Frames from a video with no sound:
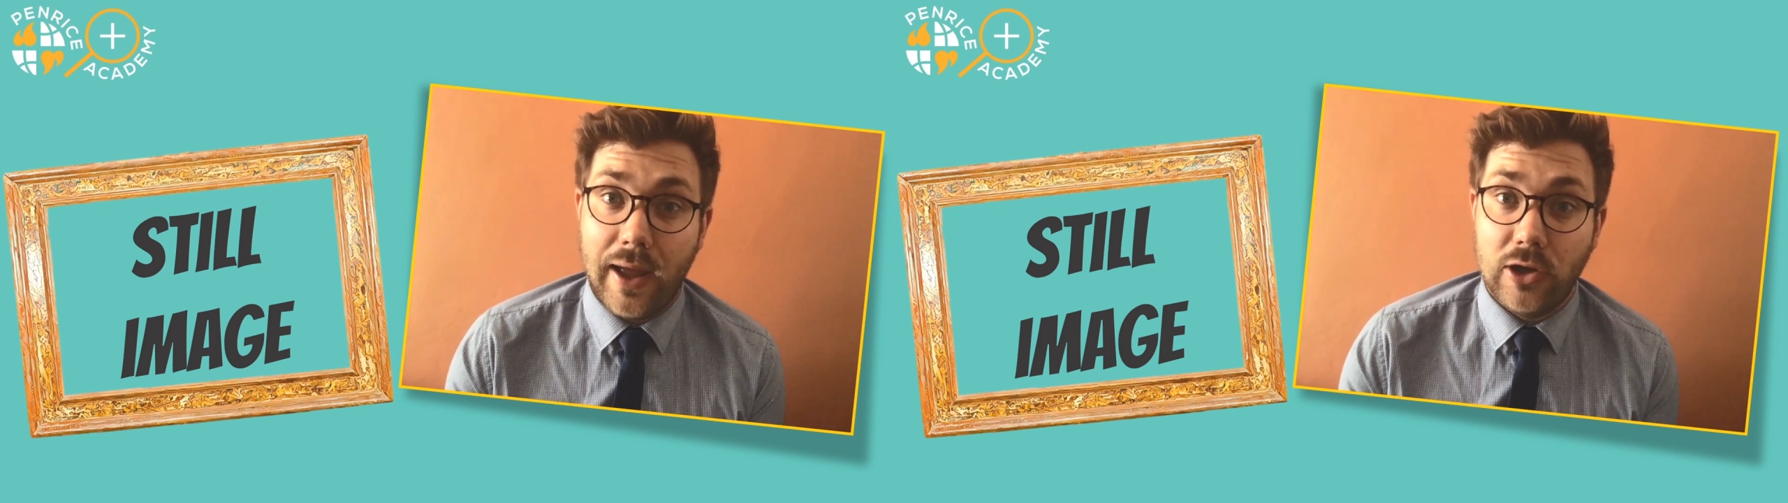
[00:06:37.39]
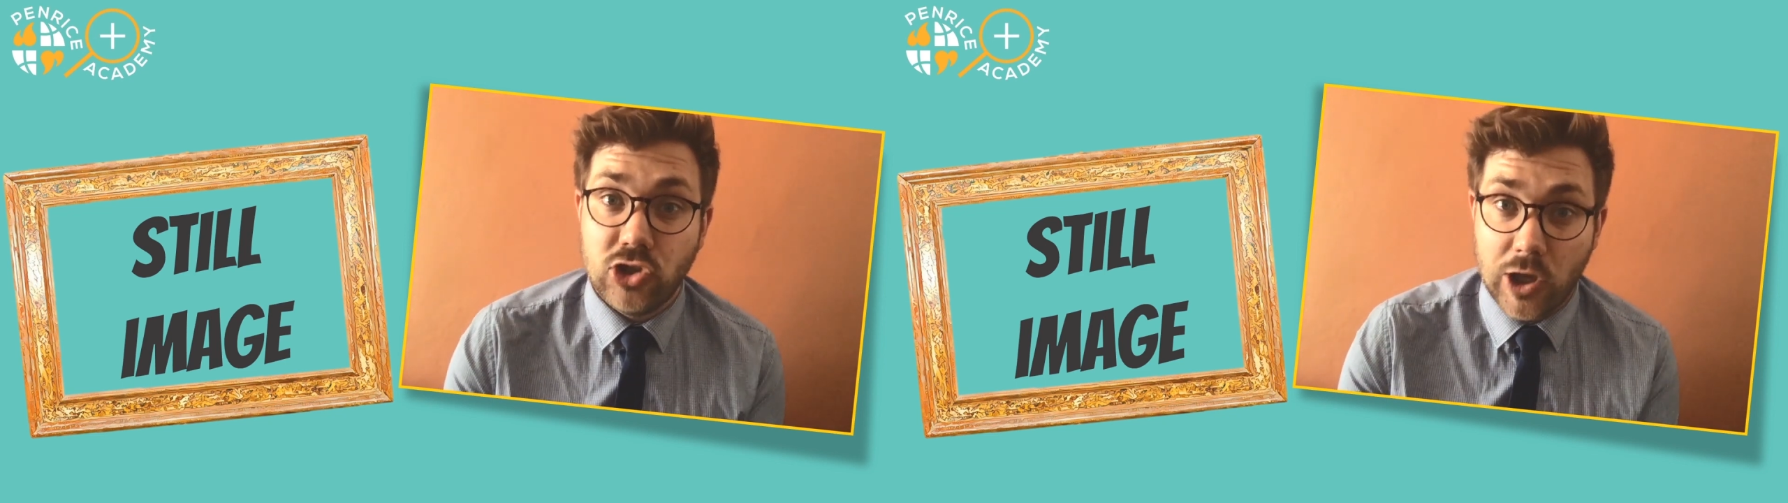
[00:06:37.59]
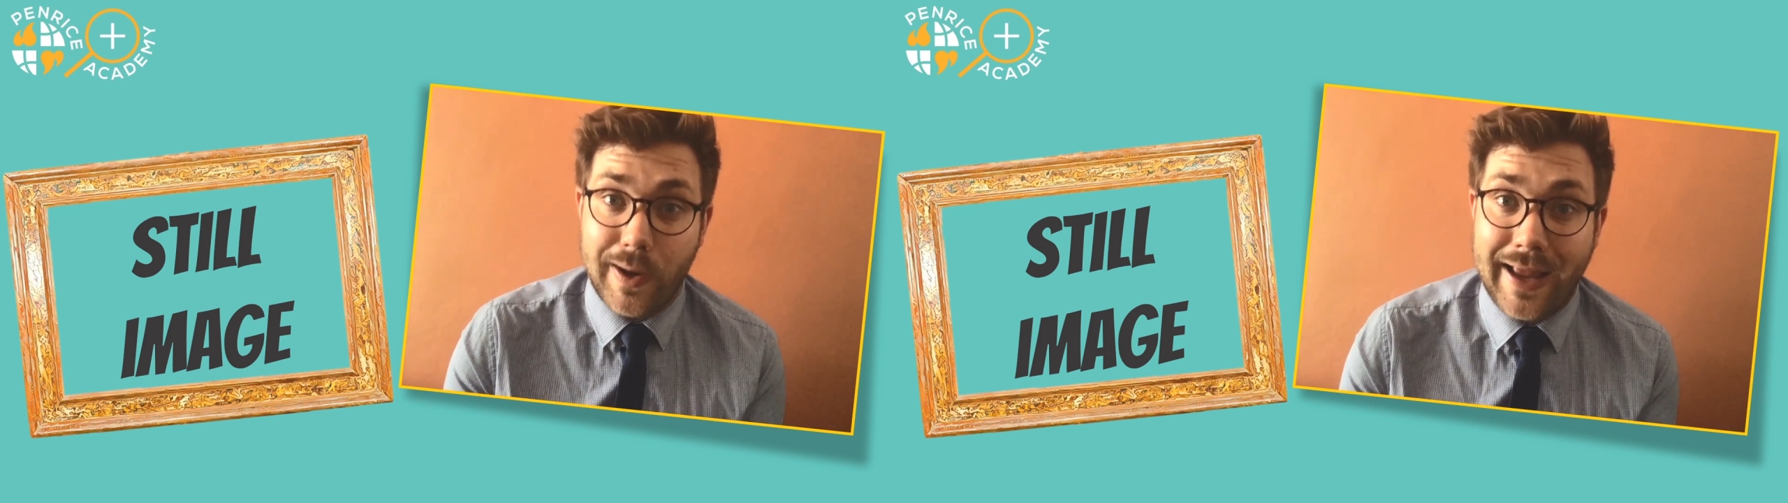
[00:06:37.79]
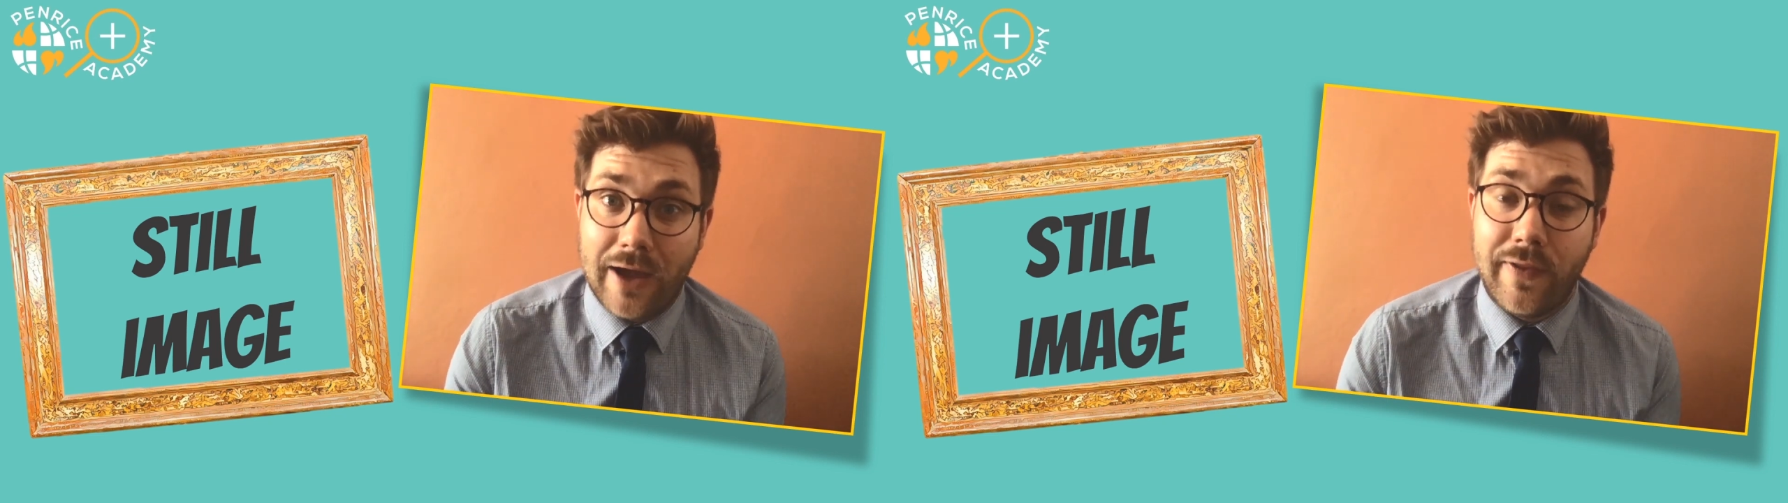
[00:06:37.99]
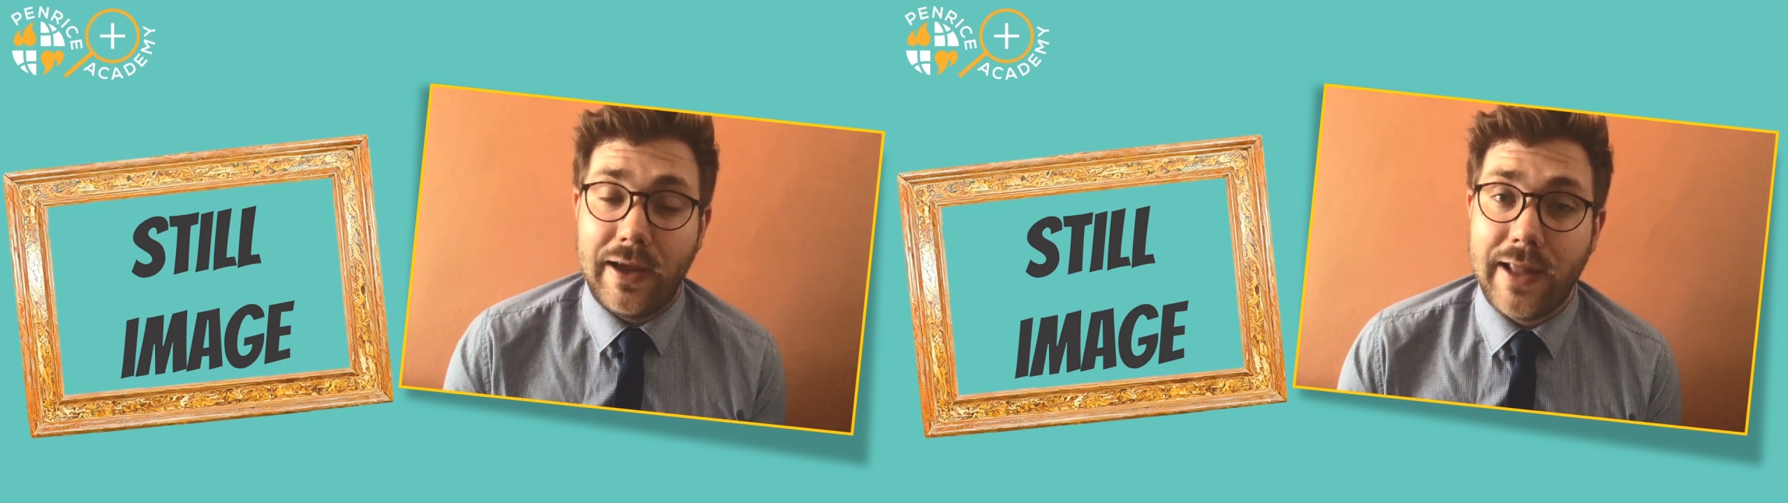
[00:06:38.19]
showing how
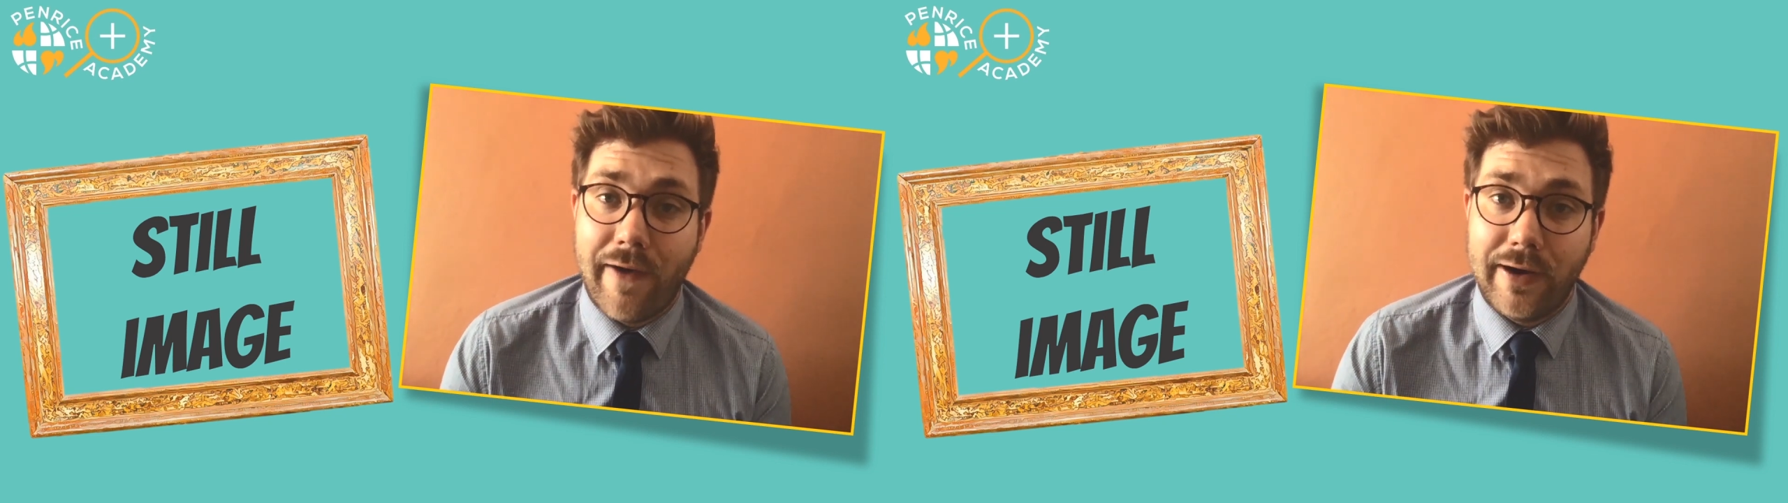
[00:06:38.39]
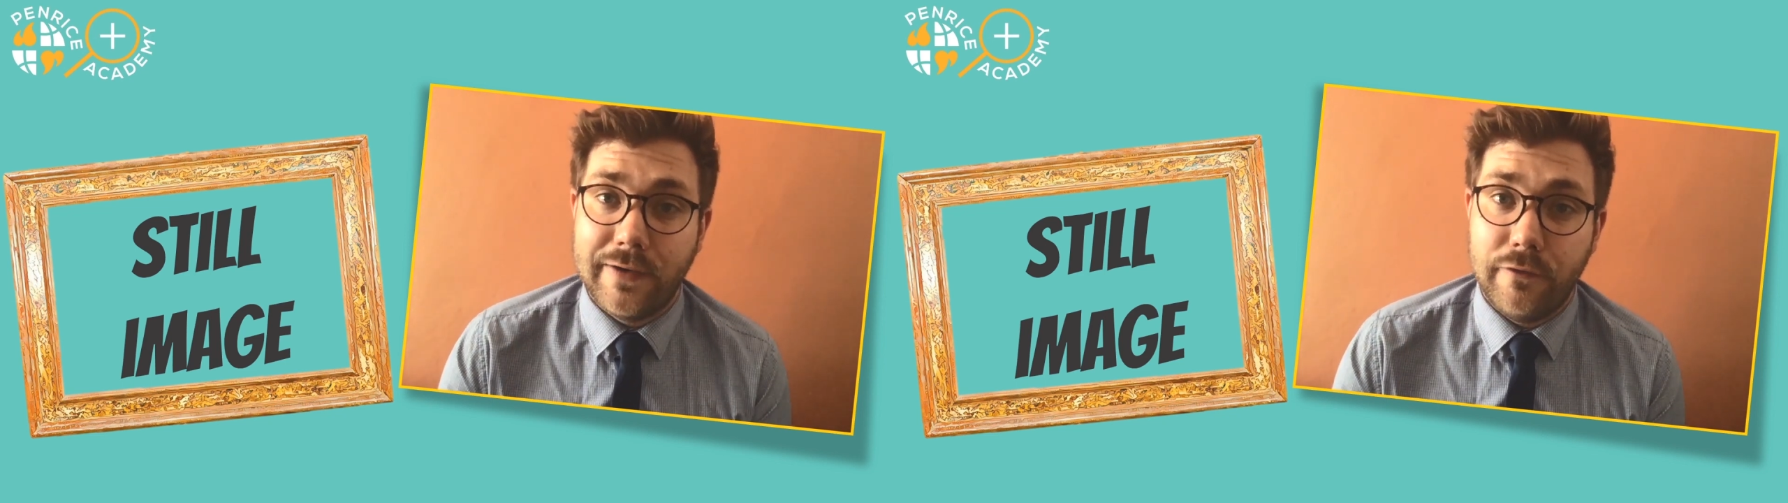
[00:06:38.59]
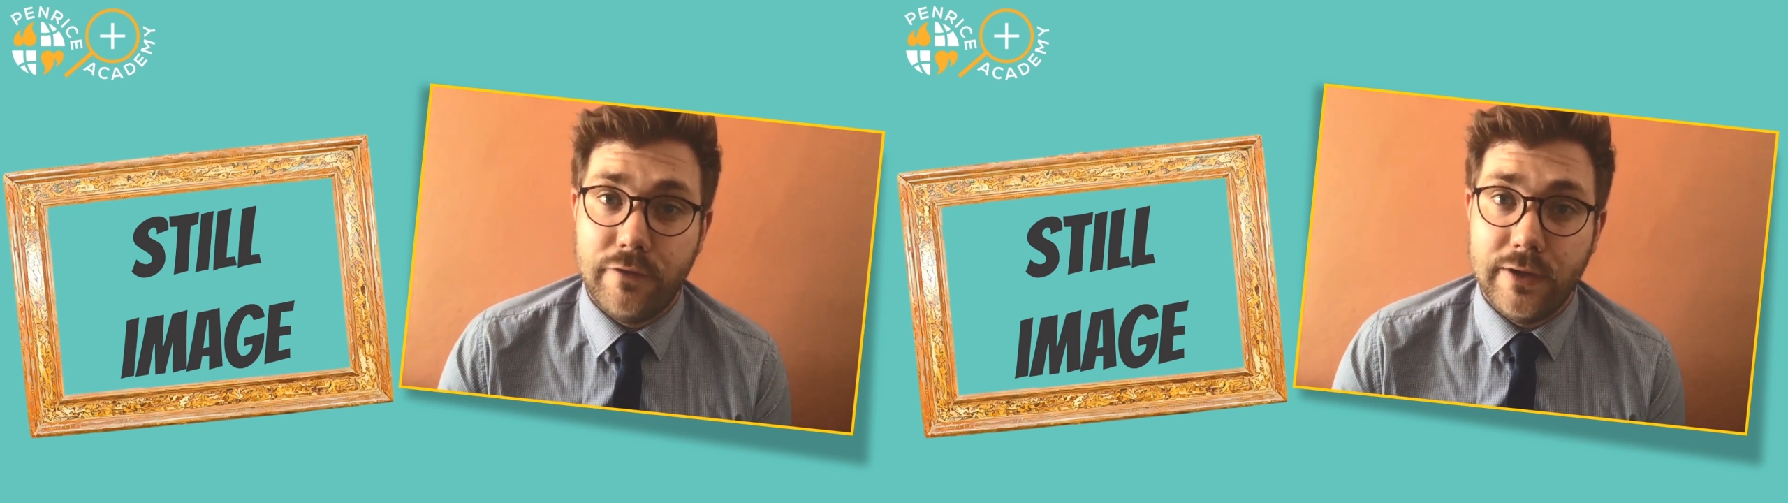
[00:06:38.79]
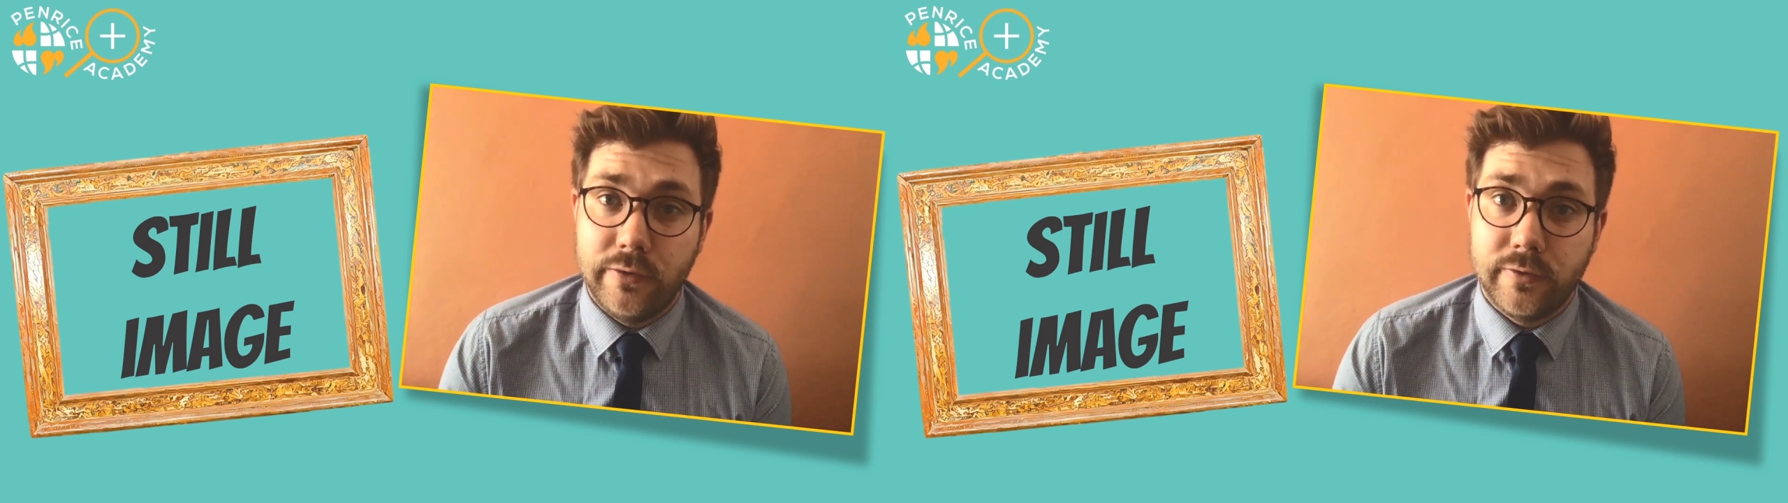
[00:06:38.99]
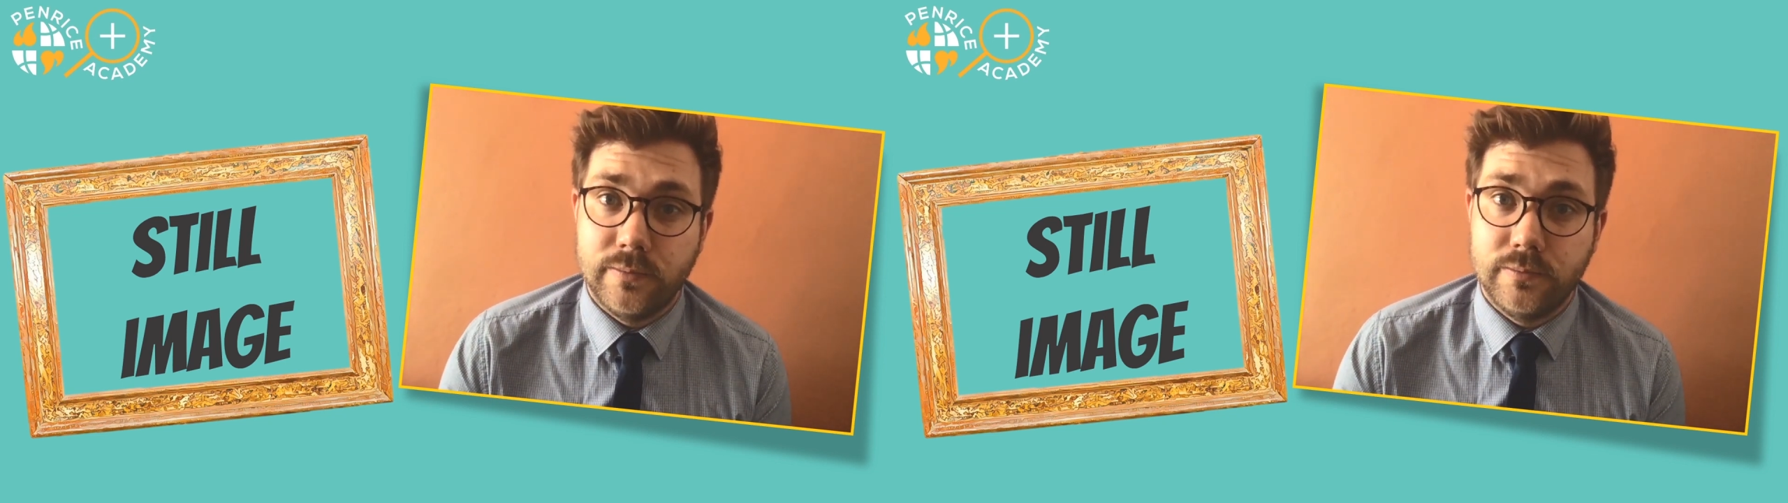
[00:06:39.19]
that character
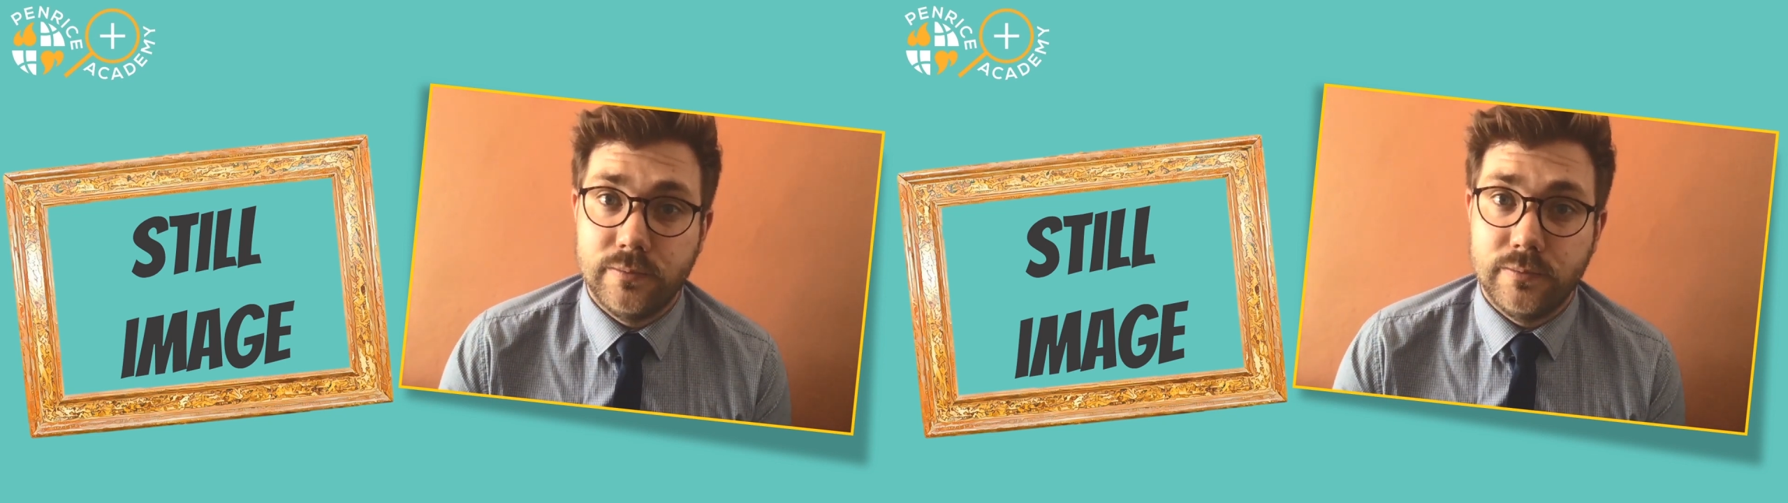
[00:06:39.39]
feels.